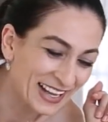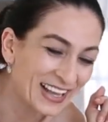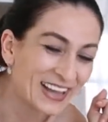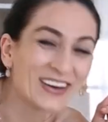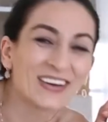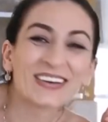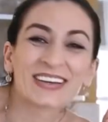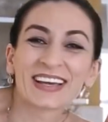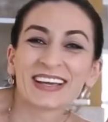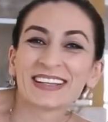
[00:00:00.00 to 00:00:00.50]

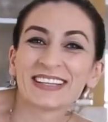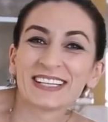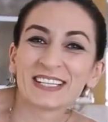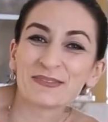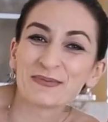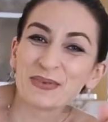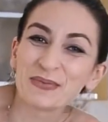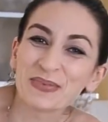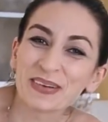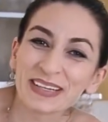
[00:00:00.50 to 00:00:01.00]
Okay, let
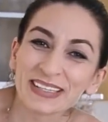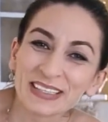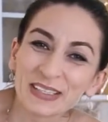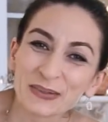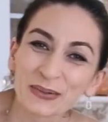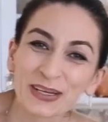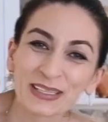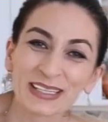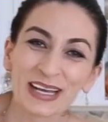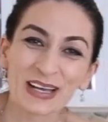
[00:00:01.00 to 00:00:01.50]
me bring the
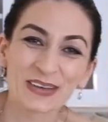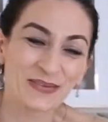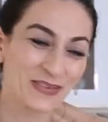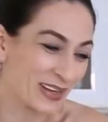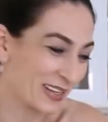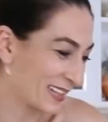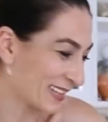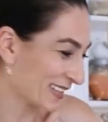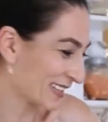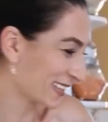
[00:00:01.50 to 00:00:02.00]
one I
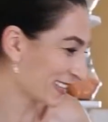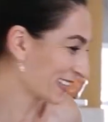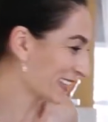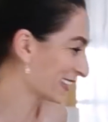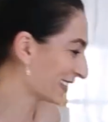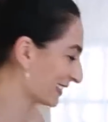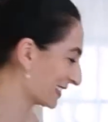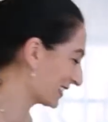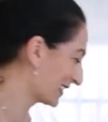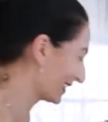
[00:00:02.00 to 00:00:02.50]
made
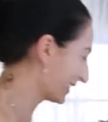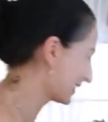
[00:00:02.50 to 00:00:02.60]
earlier.